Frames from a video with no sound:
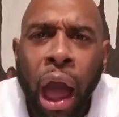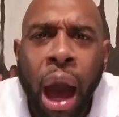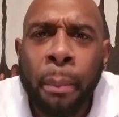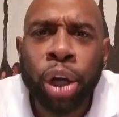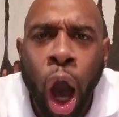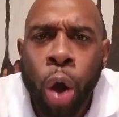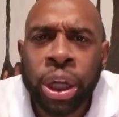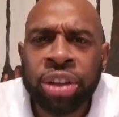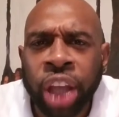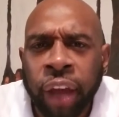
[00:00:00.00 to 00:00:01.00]
I'm going
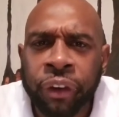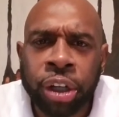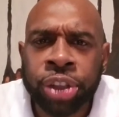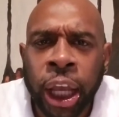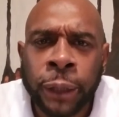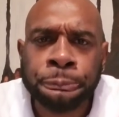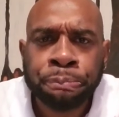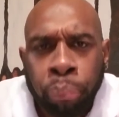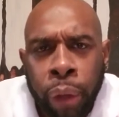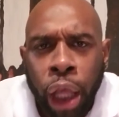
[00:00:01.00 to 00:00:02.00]
and take it for the team.
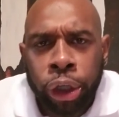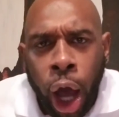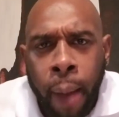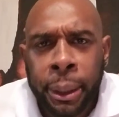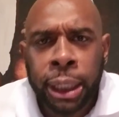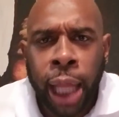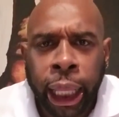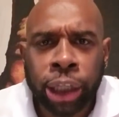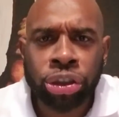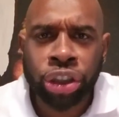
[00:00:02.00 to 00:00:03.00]
Comment,
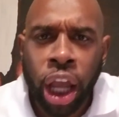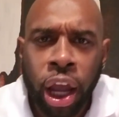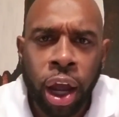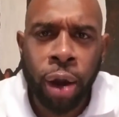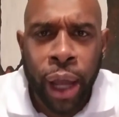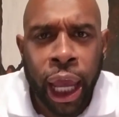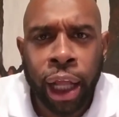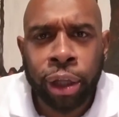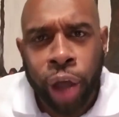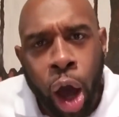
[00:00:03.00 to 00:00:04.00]
like, and share,
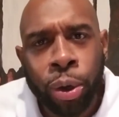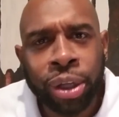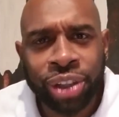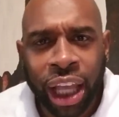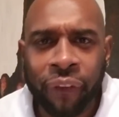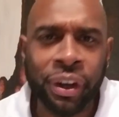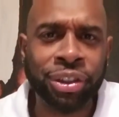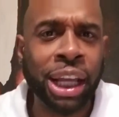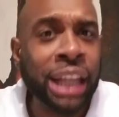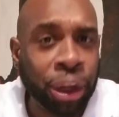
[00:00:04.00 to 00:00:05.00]
and gone and take it for the
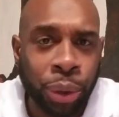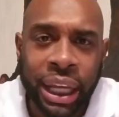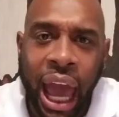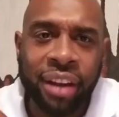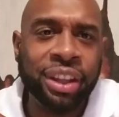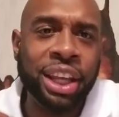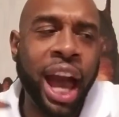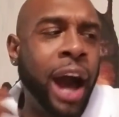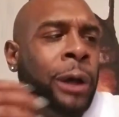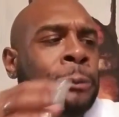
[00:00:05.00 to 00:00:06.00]
team. That's what God has said,
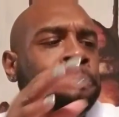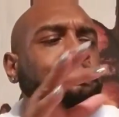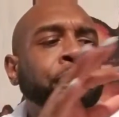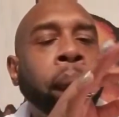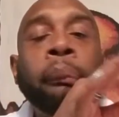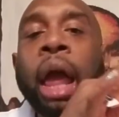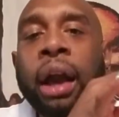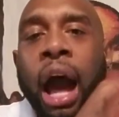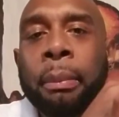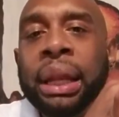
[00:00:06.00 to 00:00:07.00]
y'all.
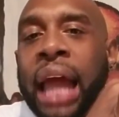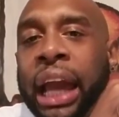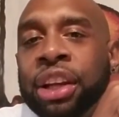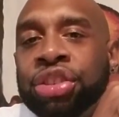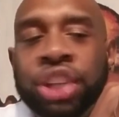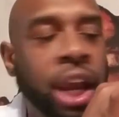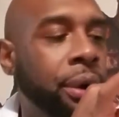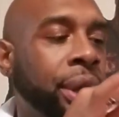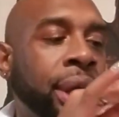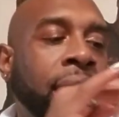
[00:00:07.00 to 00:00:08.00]
Comment, liking, and
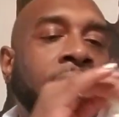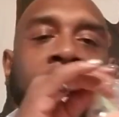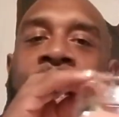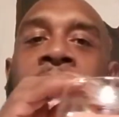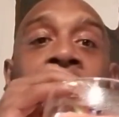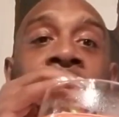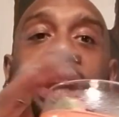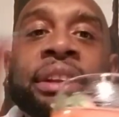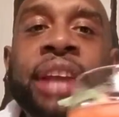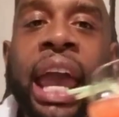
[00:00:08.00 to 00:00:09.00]
sharing. And now I'm going
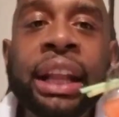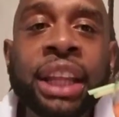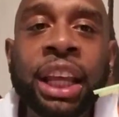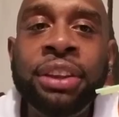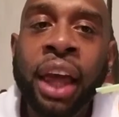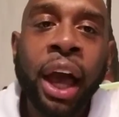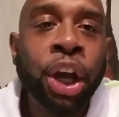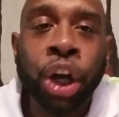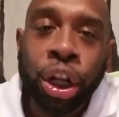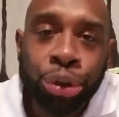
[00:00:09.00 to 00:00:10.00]
to take this
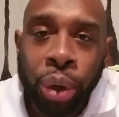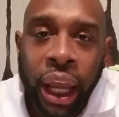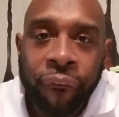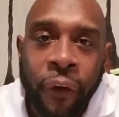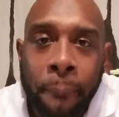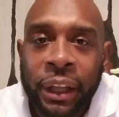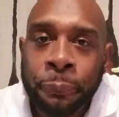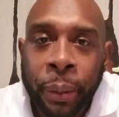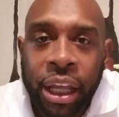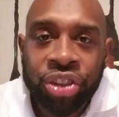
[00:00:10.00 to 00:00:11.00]
good drink from Miss
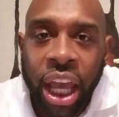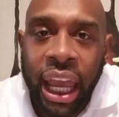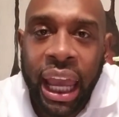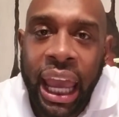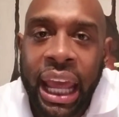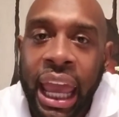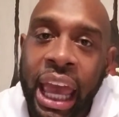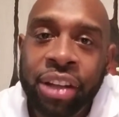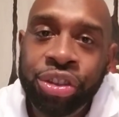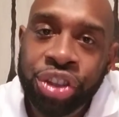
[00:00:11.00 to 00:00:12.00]
PJ and
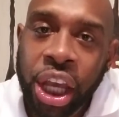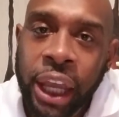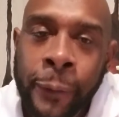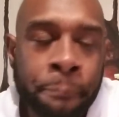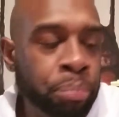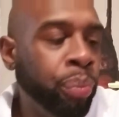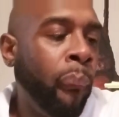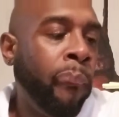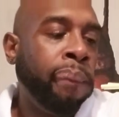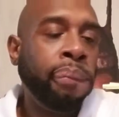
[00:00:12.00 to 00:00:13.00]
SG.
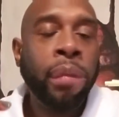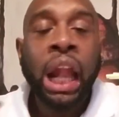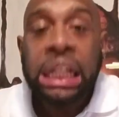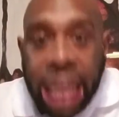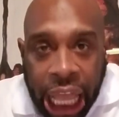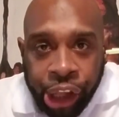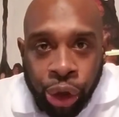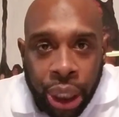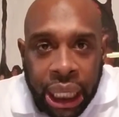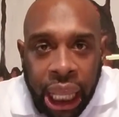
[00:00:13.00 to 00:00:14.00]
Thank
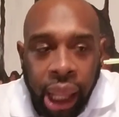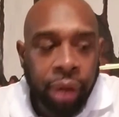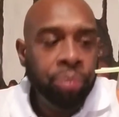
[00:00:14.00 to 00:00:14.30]
you again.